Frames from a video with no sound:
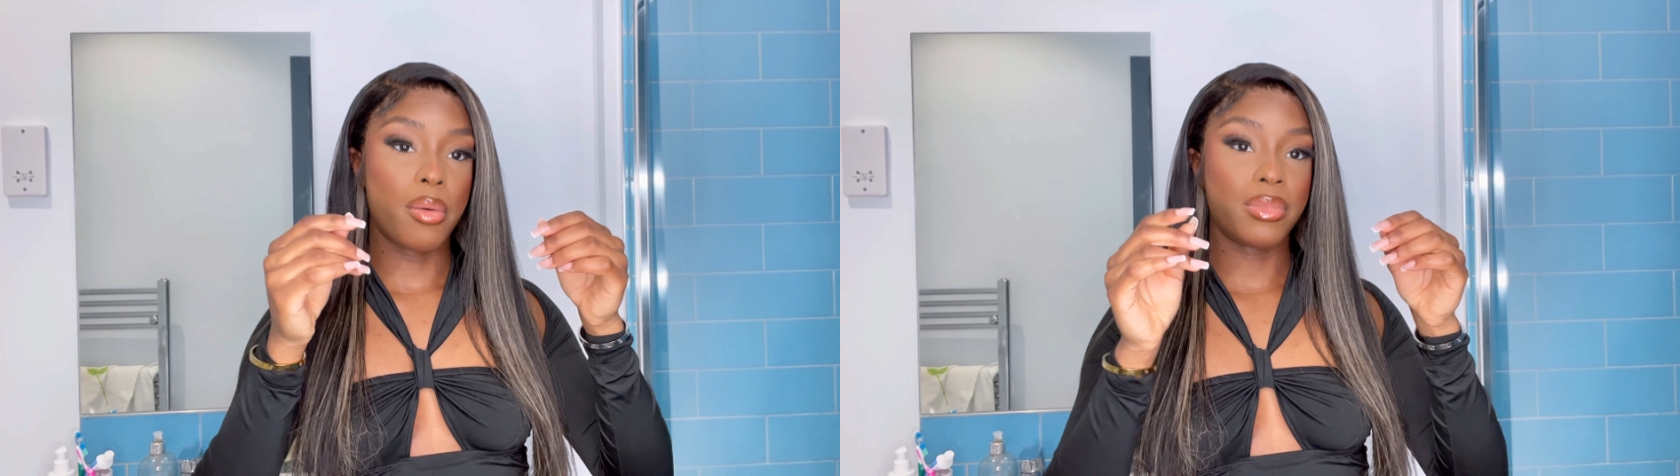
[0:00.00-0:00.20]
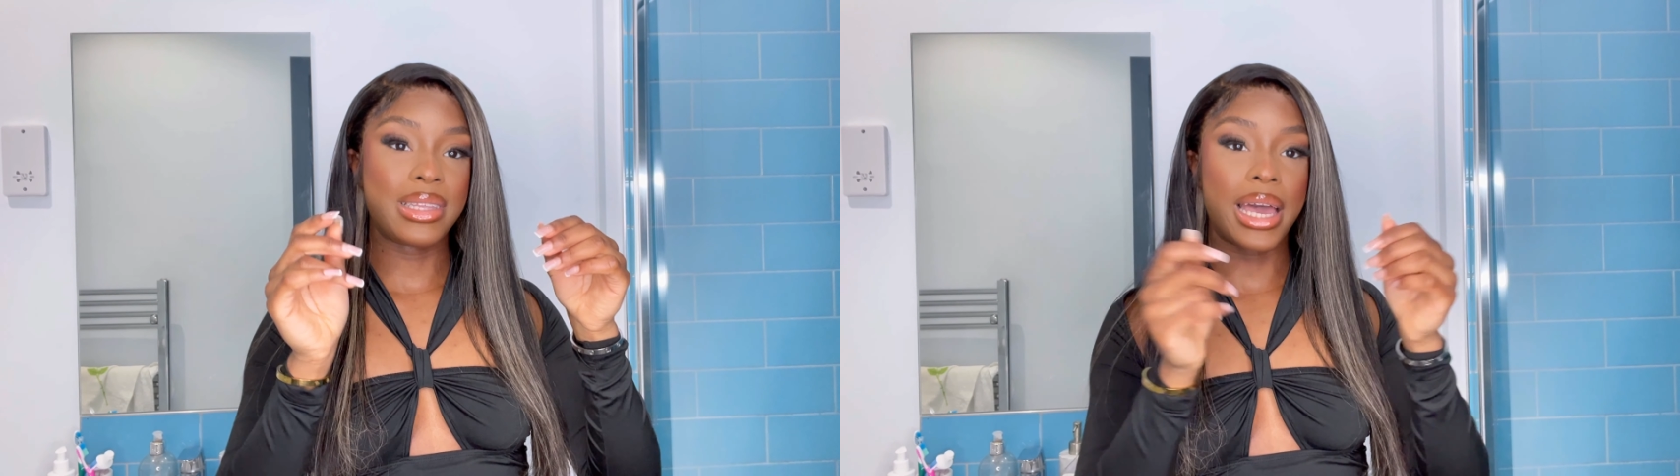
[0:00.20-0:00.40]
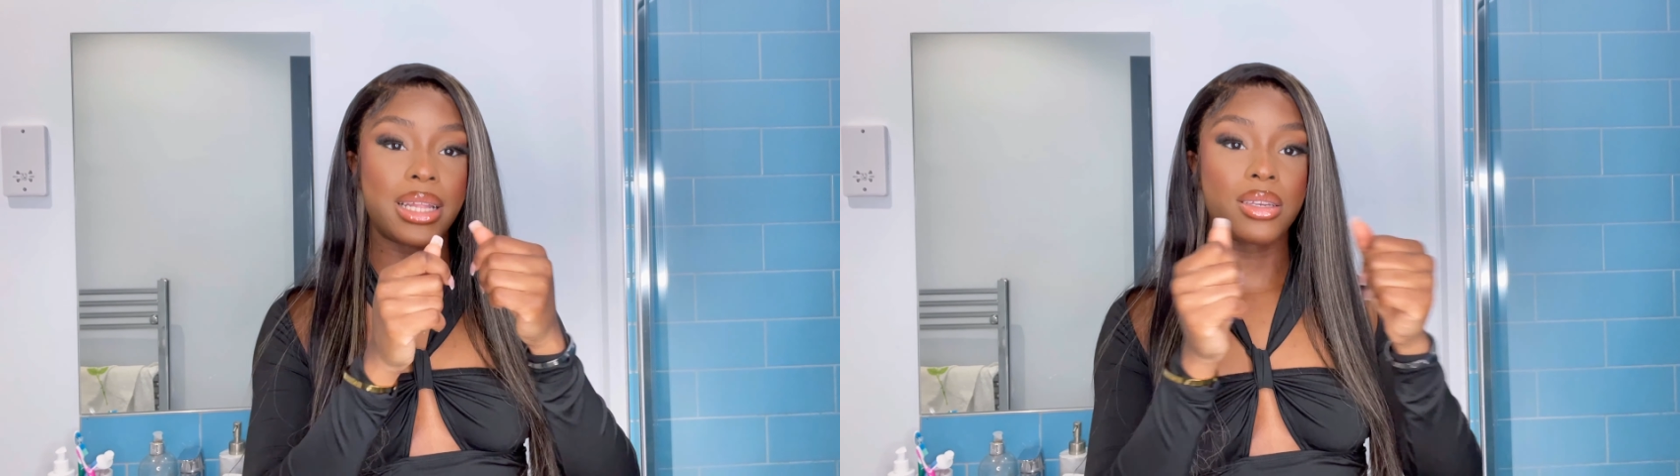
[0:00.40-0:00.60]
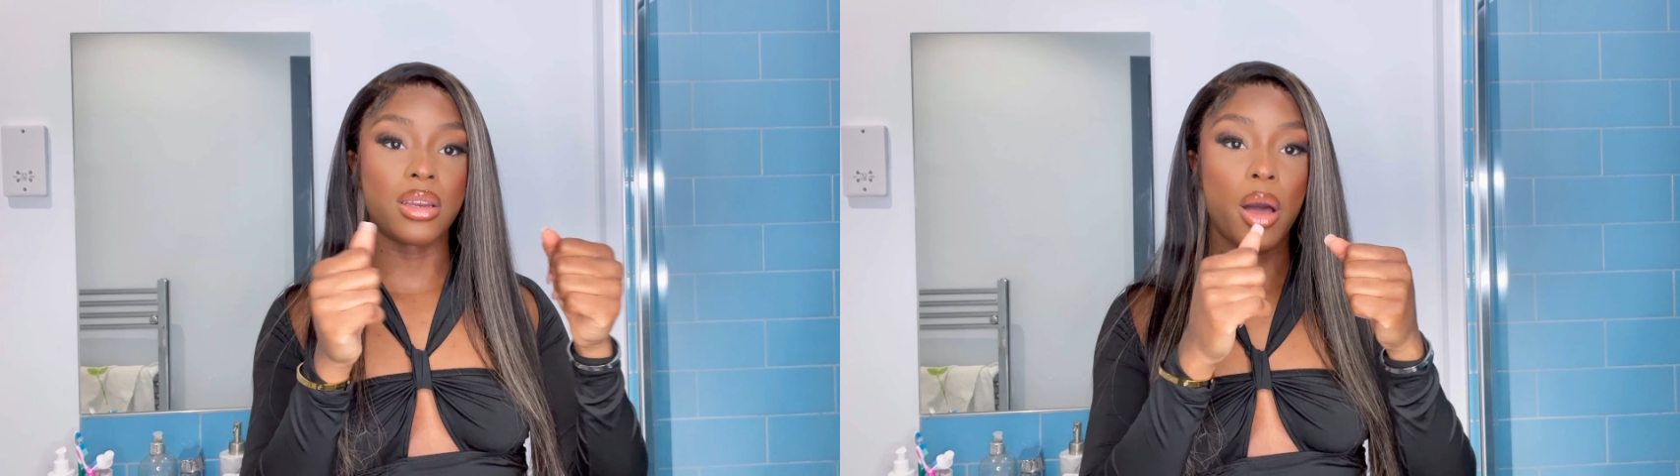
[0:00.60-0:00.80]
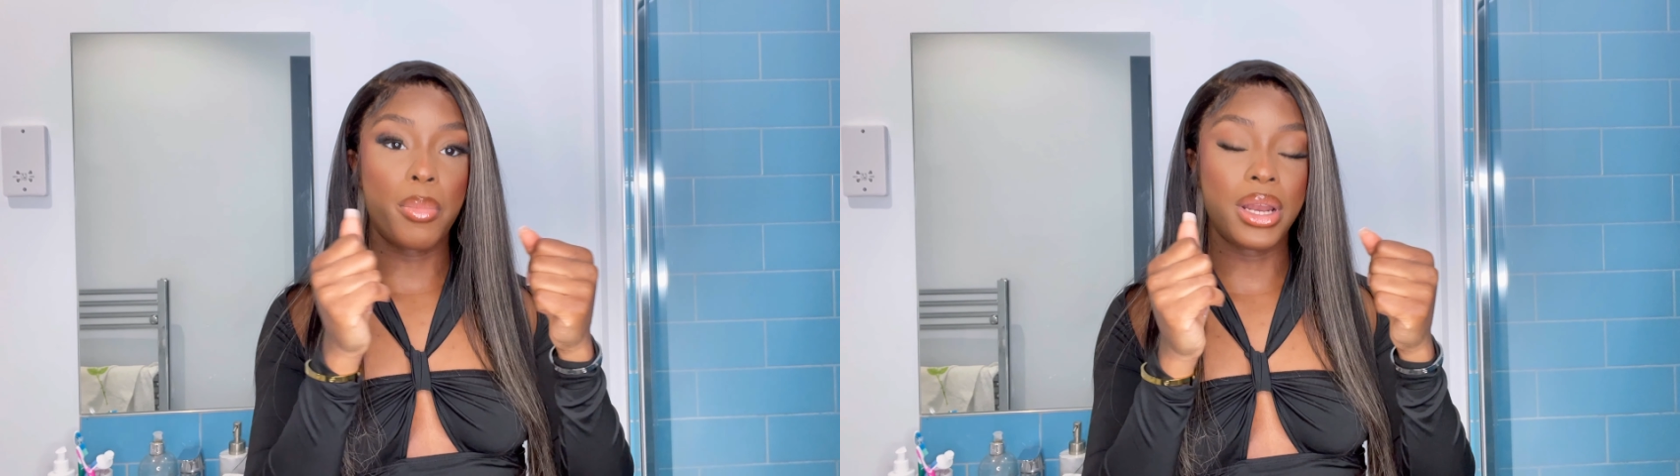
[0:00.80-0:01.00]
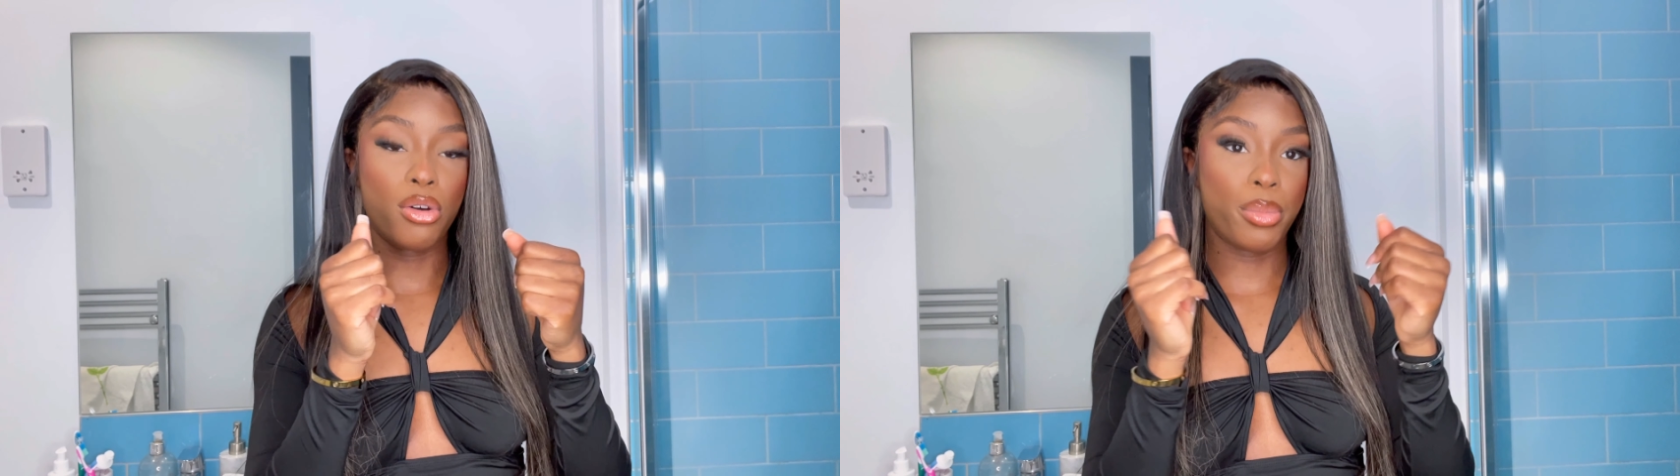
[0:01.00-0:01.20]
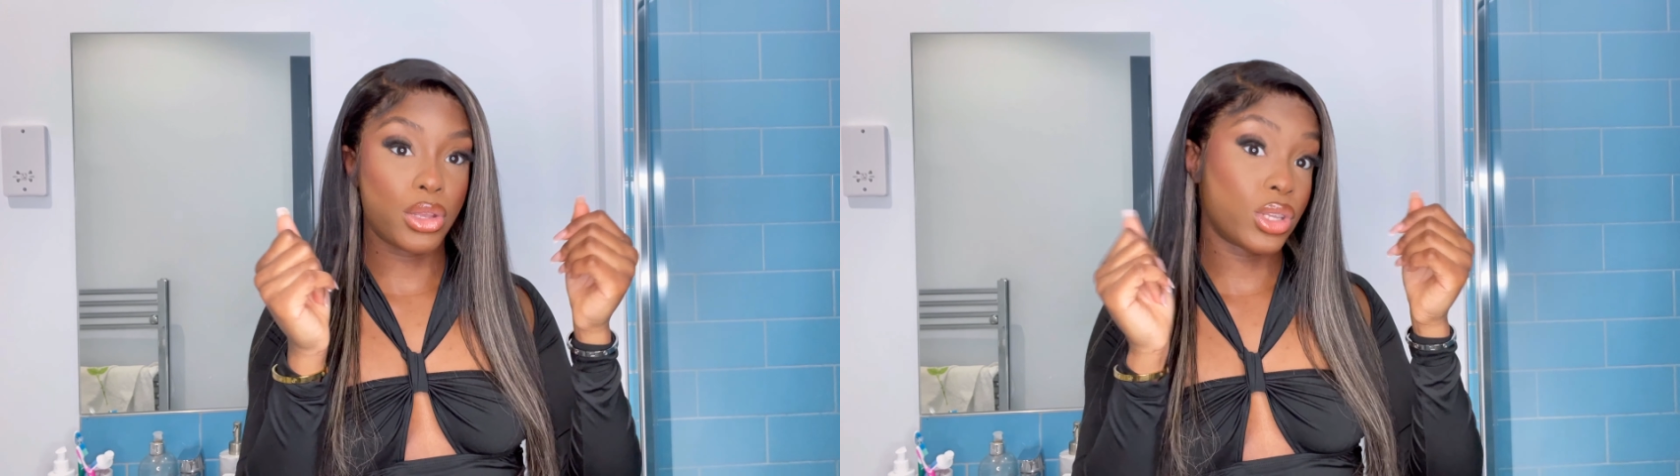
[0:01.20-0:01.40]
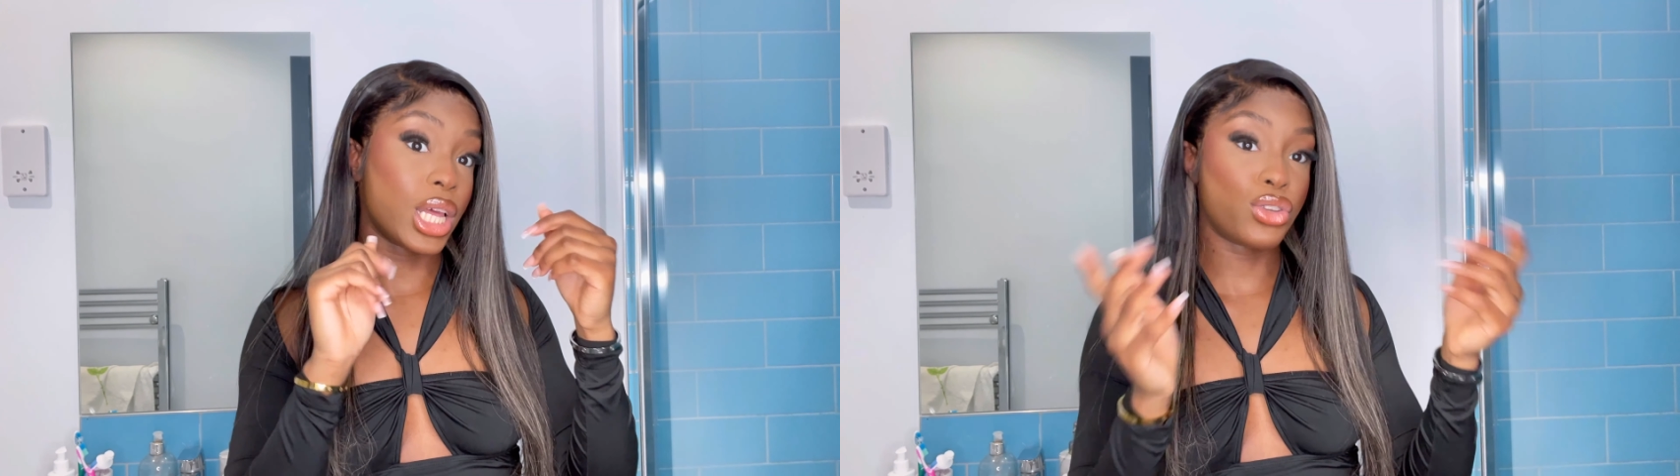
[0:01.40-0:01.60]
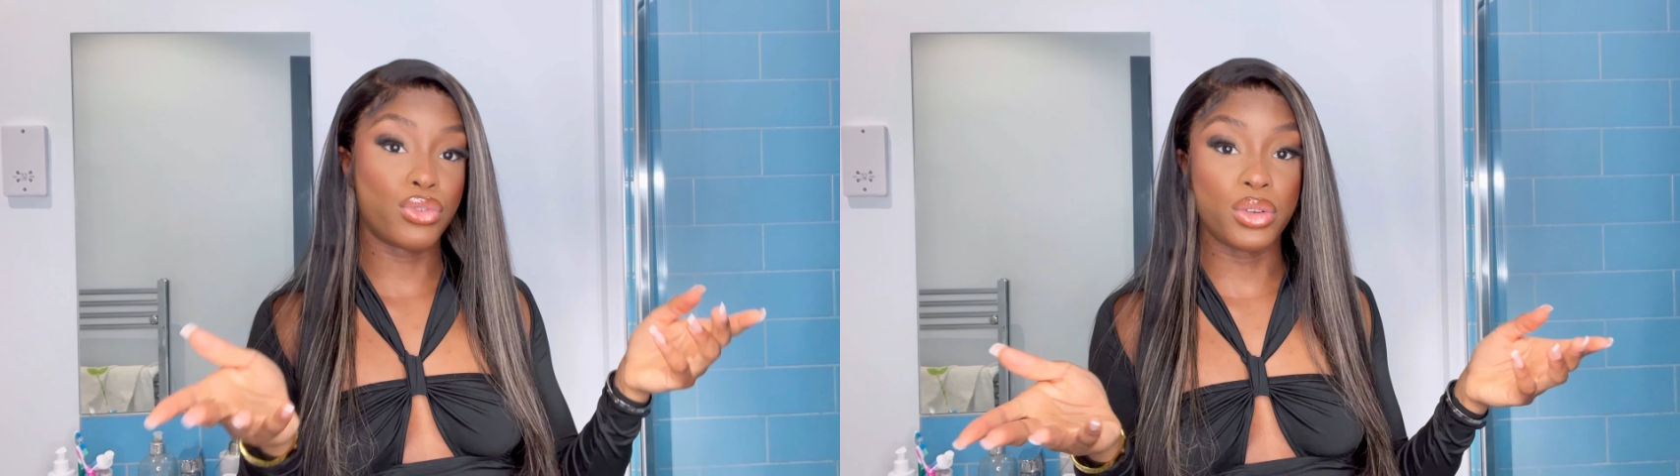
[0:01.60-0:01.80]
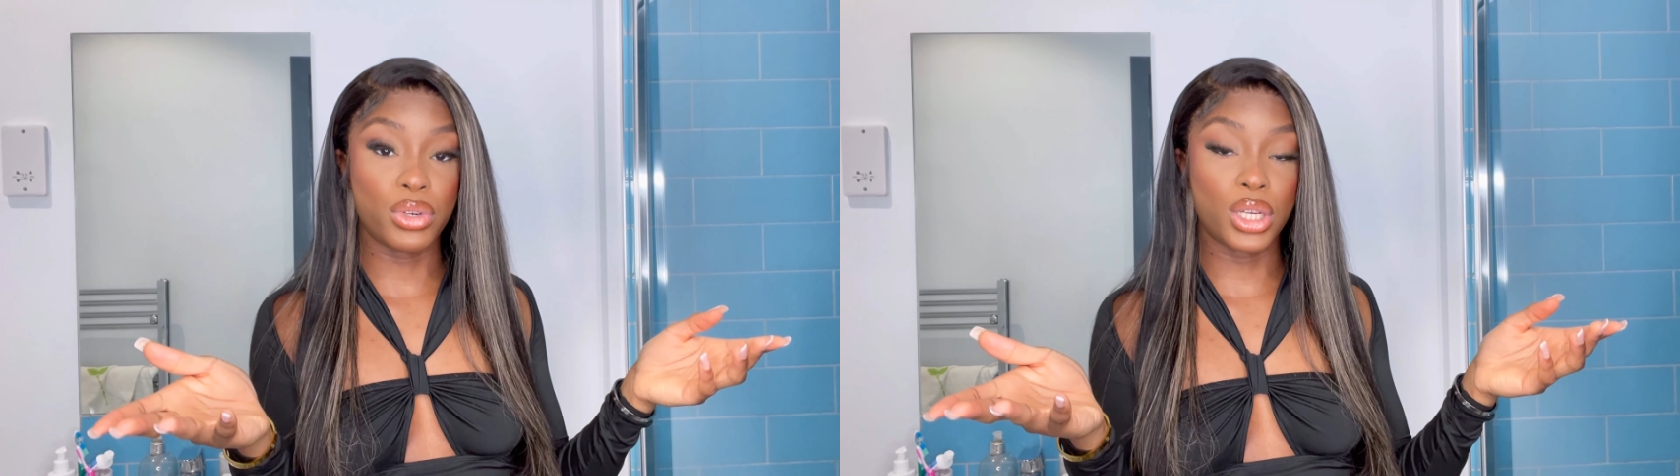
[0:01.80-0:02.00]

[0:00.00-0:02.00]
tighten it up a little bit, so that's really